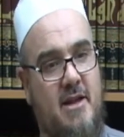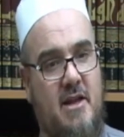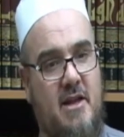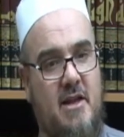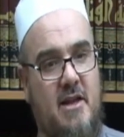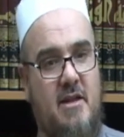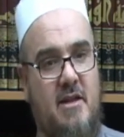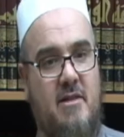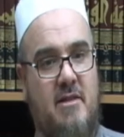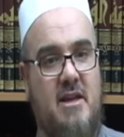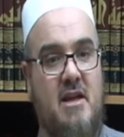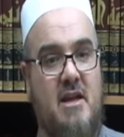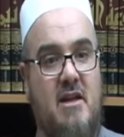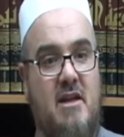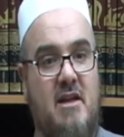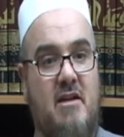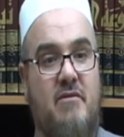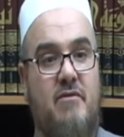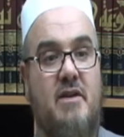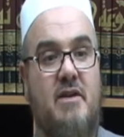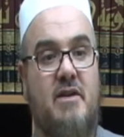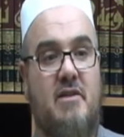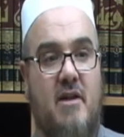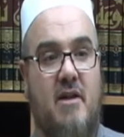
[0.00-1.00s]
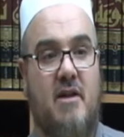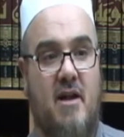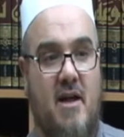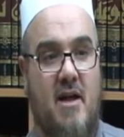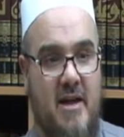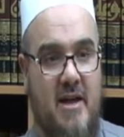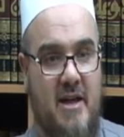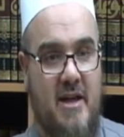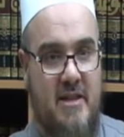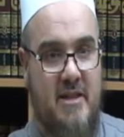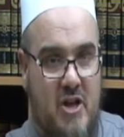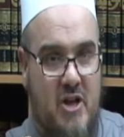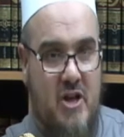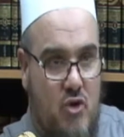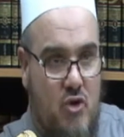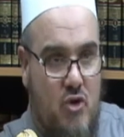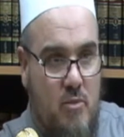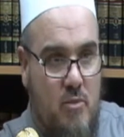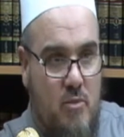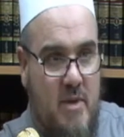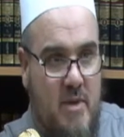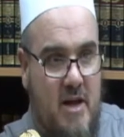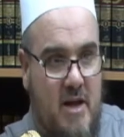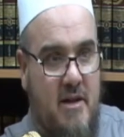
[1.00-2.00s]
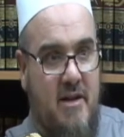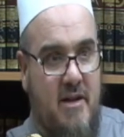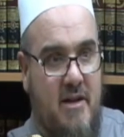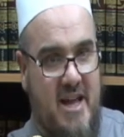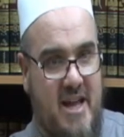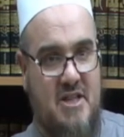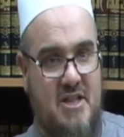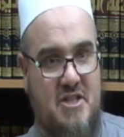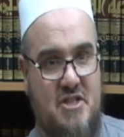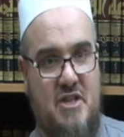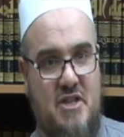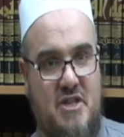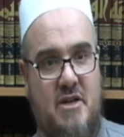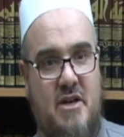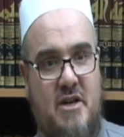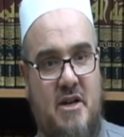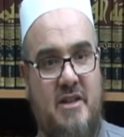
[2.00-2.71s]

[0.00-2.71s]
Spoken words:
in the fitra, in the human nature,